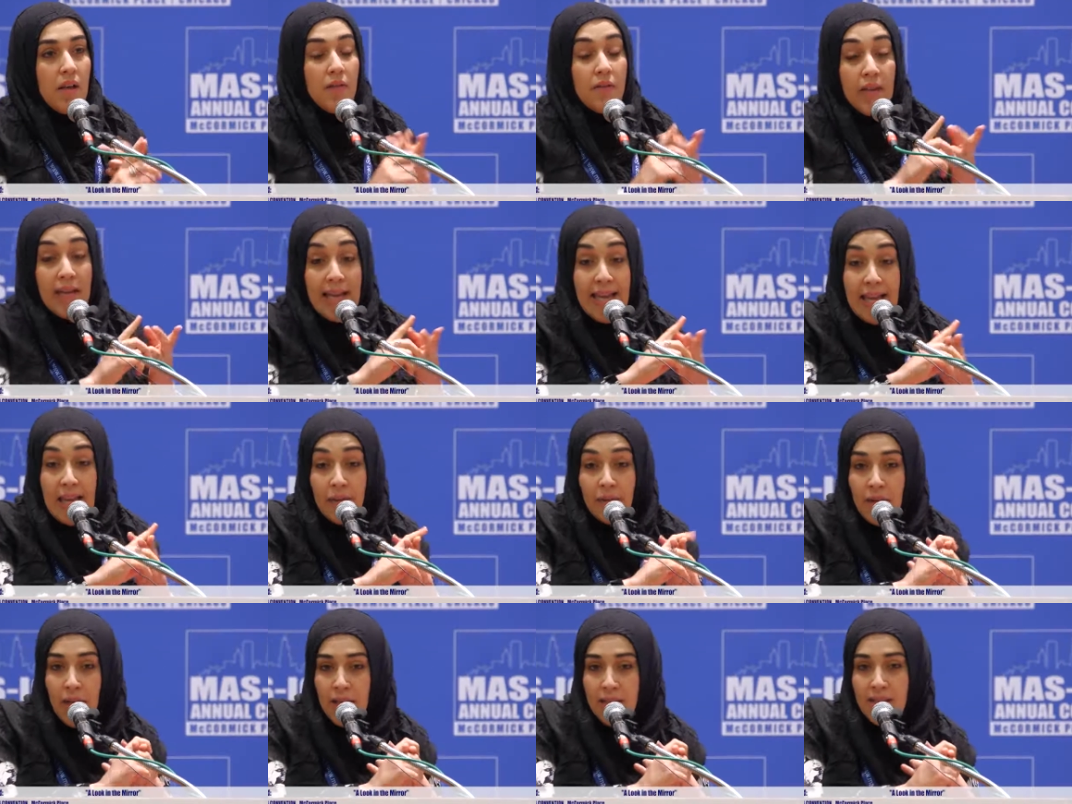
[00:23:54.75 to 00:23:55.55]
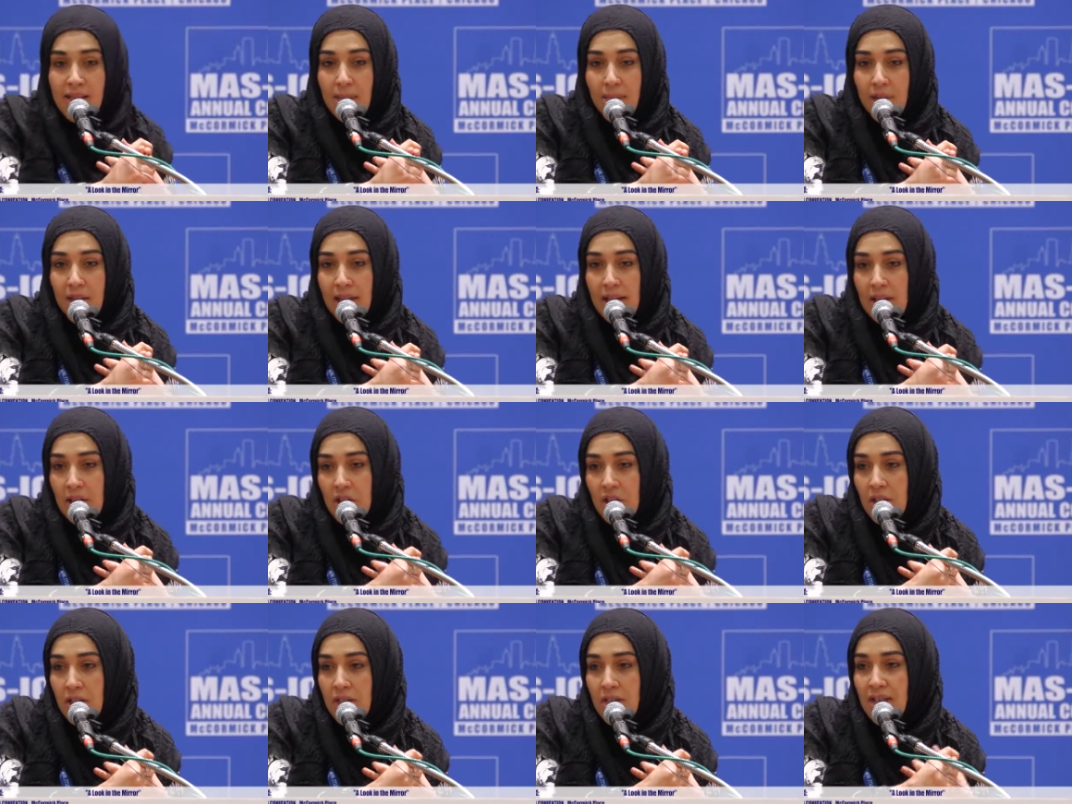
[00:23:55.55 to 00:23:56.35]
the evening
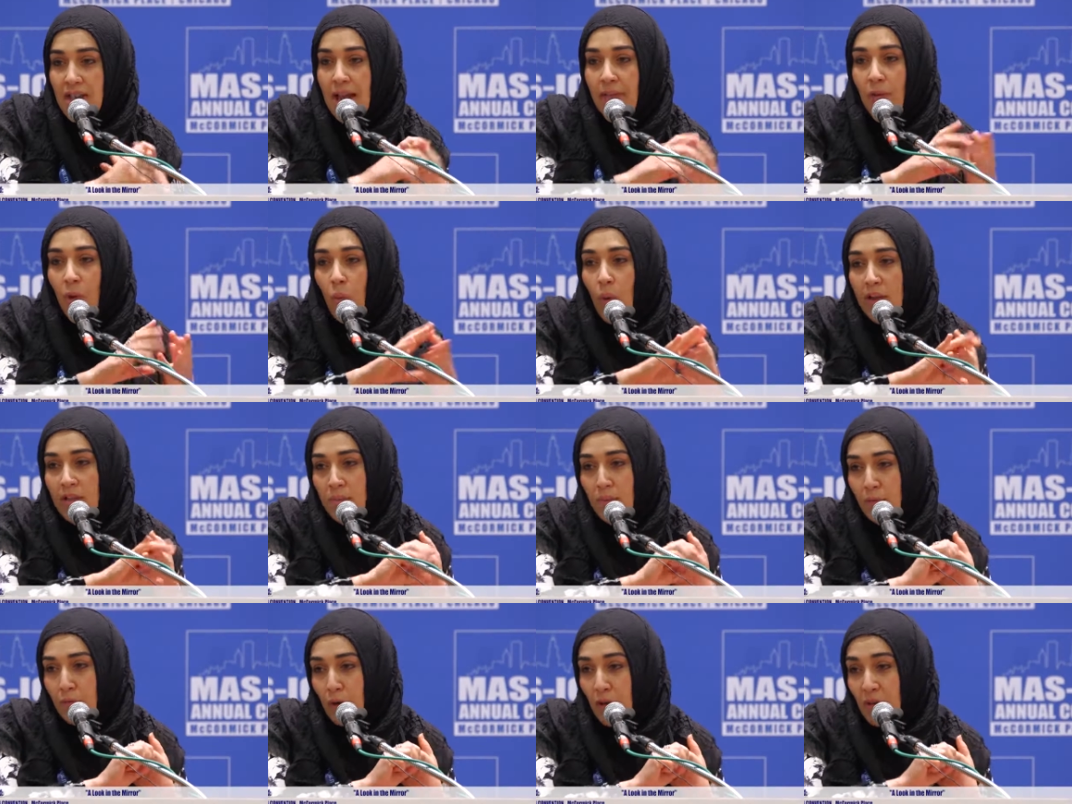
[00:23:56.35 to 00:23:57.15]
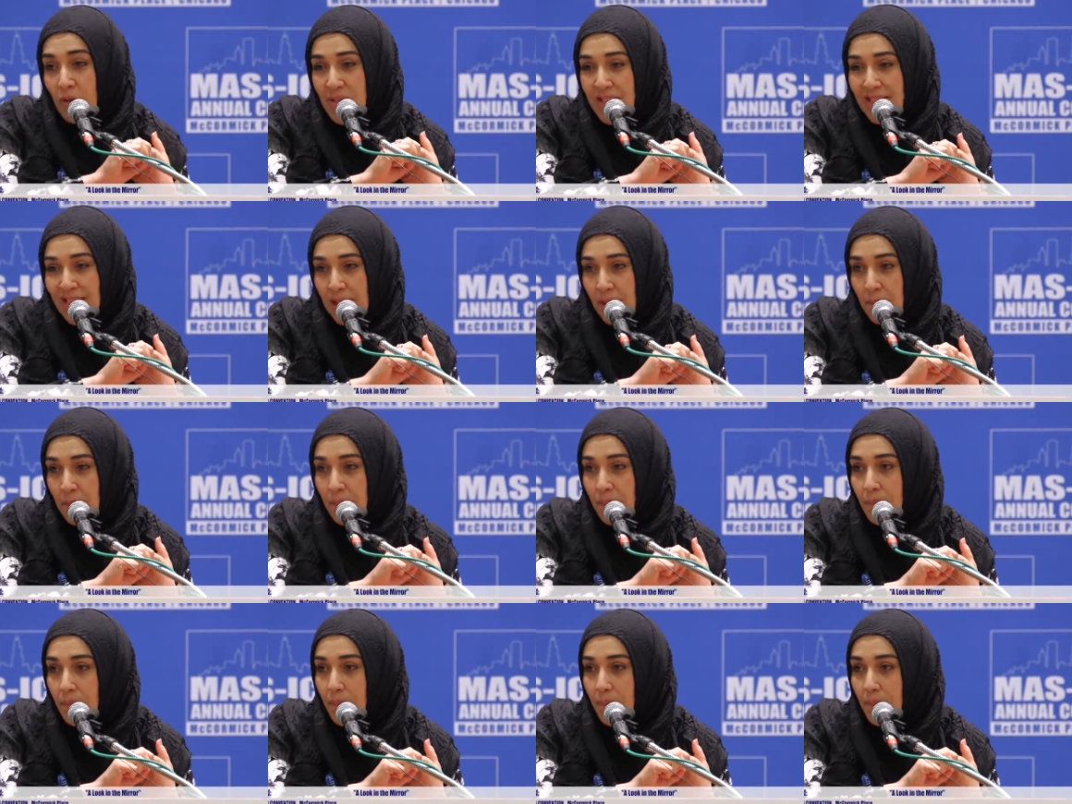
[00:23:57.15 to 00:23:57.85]
supplications, and the ones before you sleep.